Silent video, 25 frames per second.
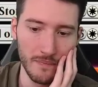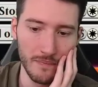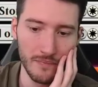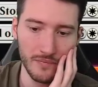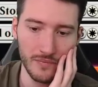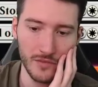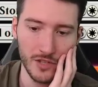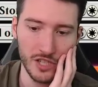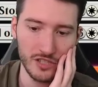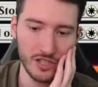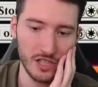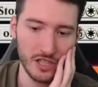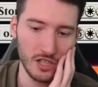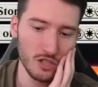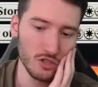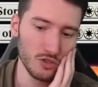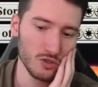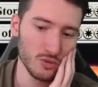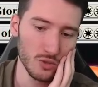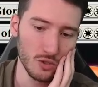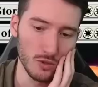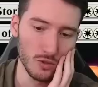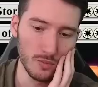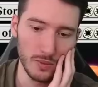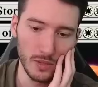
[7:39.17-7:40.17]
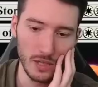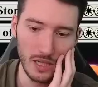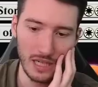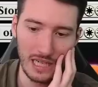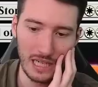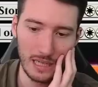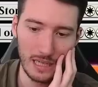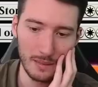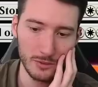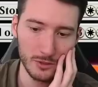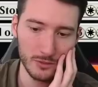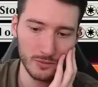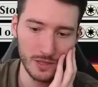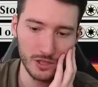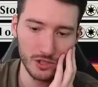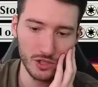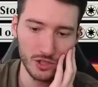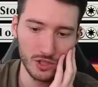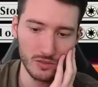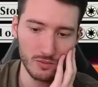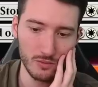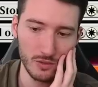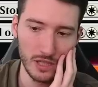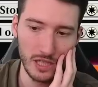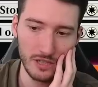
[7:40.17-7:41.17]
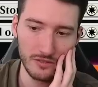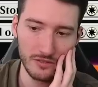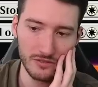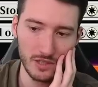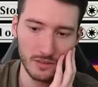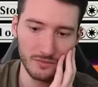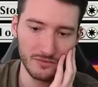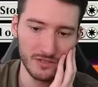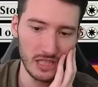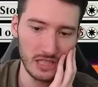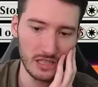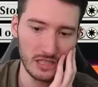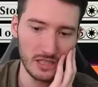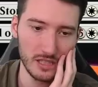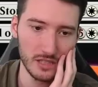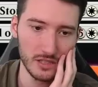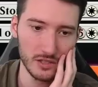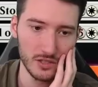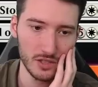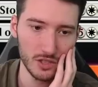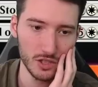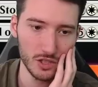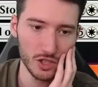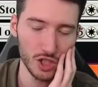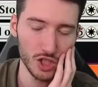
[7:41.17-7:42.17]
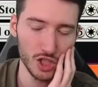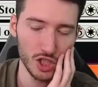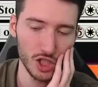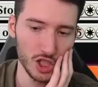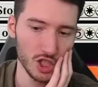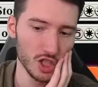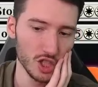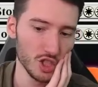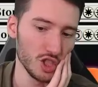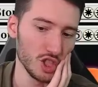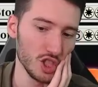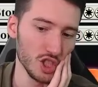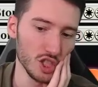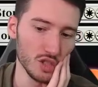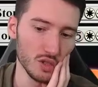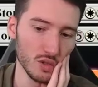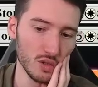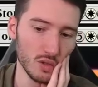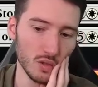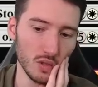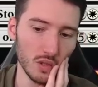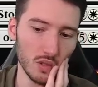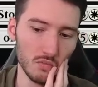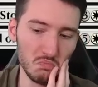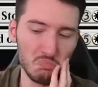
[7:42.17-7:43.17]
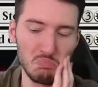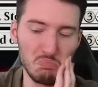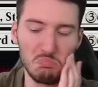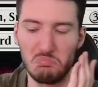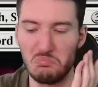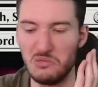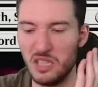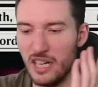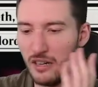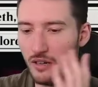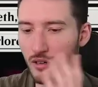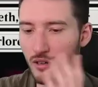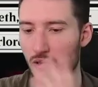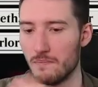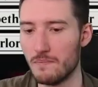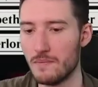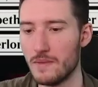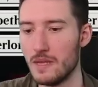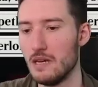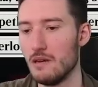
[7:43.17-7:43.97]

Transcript: Jeskai Control perhaps, where you just want to have something that kills the Shiko. I don't know.